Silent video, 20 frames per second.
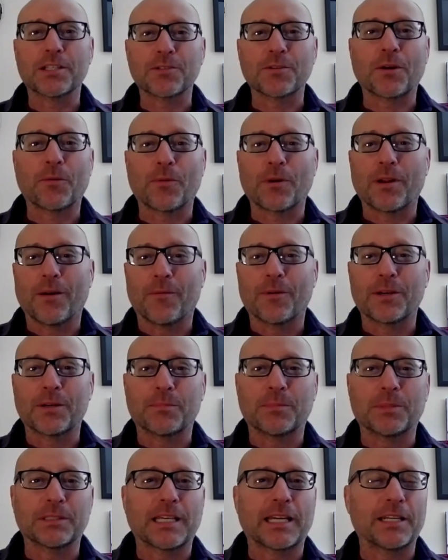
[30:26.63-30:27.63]
So I, want, I wanted to
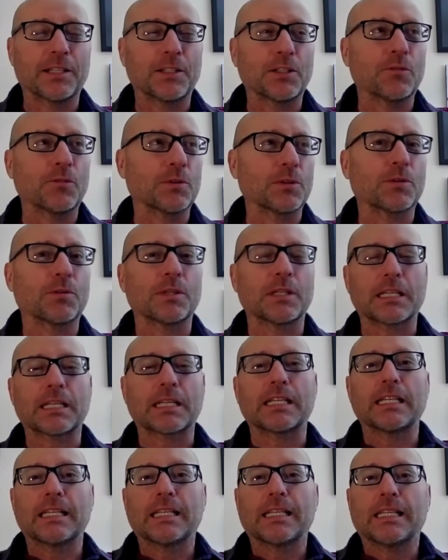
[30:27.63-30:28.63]
put that in there real quick.
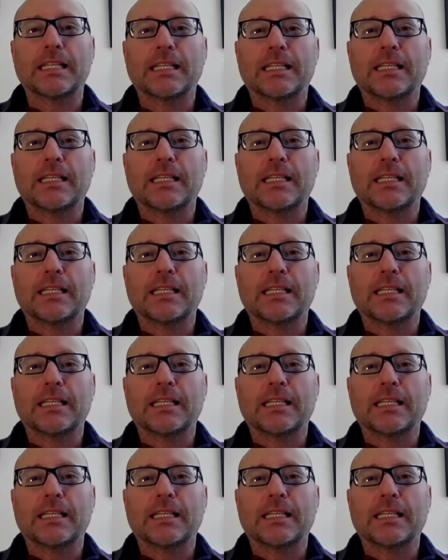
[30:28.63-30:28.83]
Yeah.